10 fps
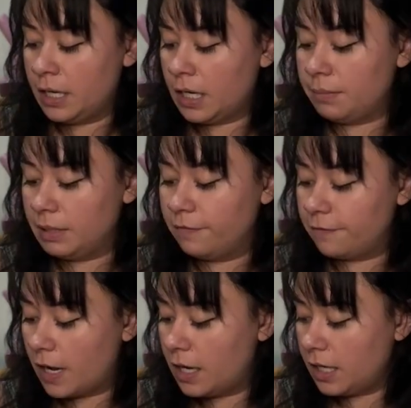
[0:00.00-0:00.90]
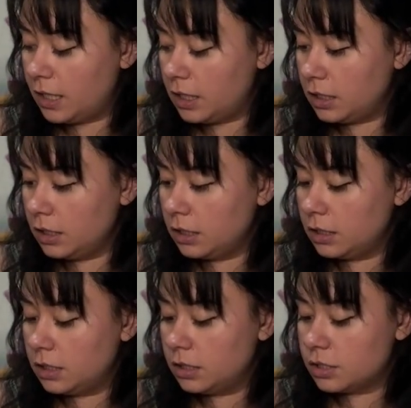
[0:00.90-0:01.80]
and be fine
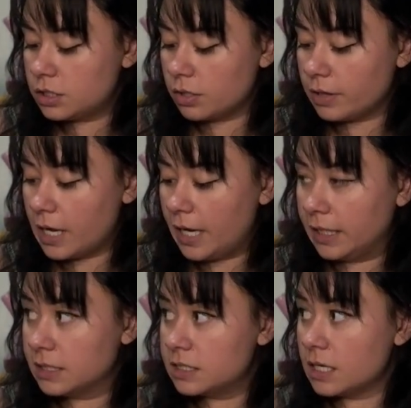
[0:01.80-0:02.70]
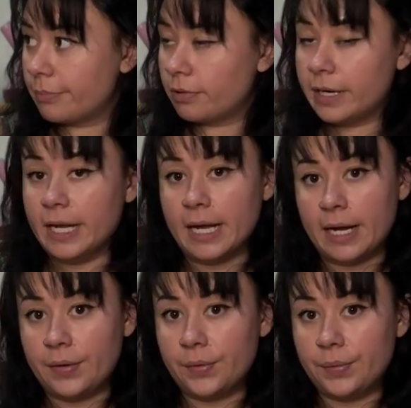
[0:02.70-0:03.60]
so that I can separate
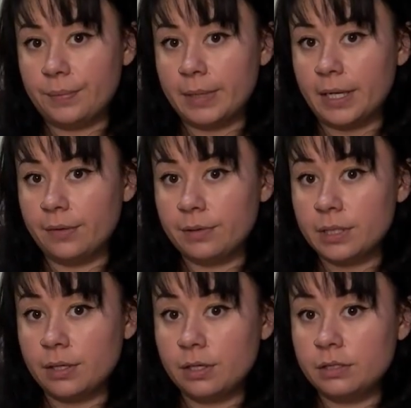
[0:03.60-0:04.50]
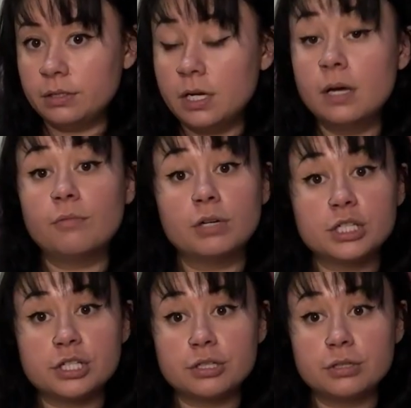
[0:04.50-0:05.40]
out my other yarn,
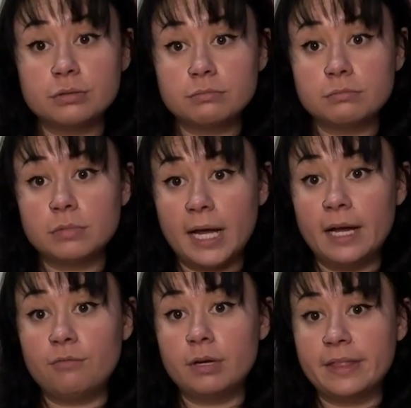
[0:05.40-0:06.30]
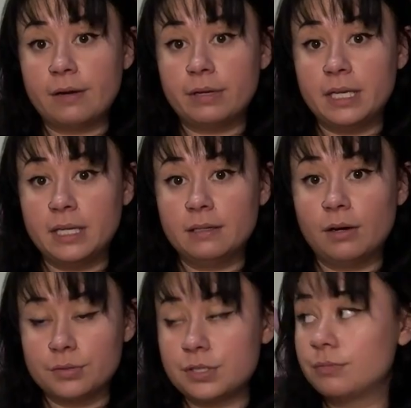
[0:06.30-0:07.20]
which I have one that we
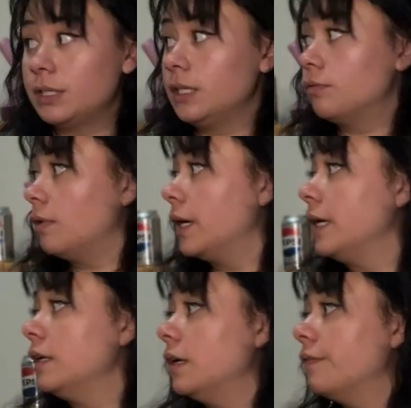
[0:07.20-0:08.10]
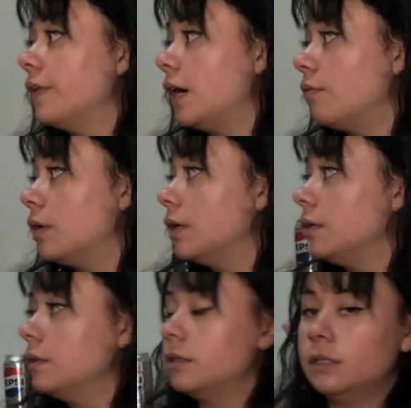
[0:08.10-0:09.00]
also need to wind of that
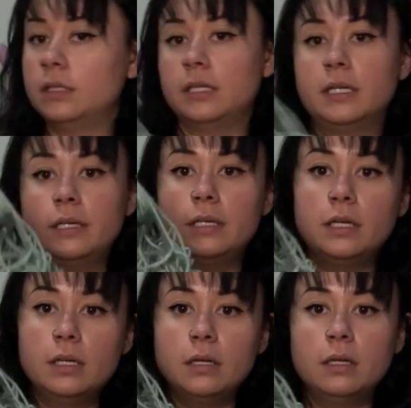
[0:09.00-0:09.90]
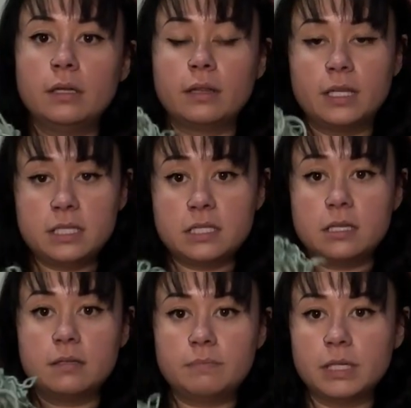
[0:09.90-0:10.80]
one. This
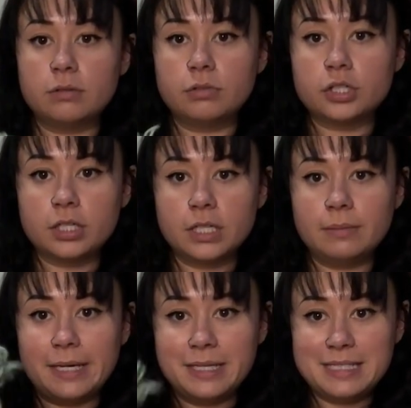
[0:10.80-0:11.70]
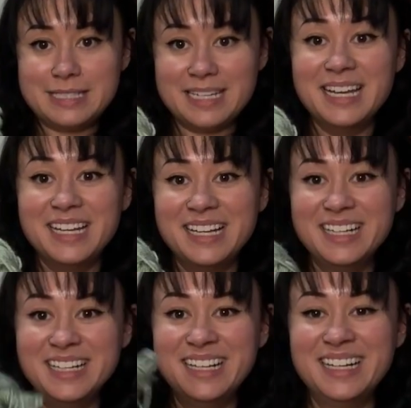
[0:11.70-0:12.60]
big old chunky mess.
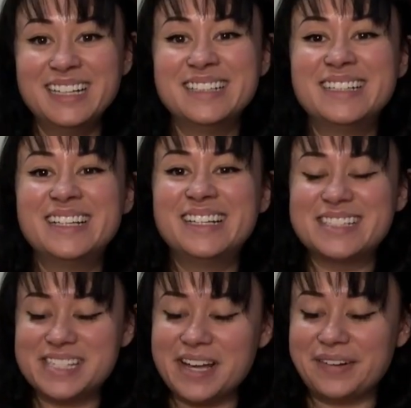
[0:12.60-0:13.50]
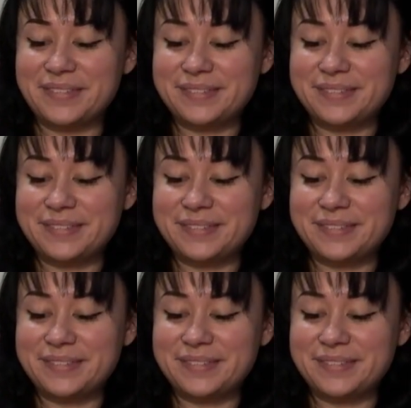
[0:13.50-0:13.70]
So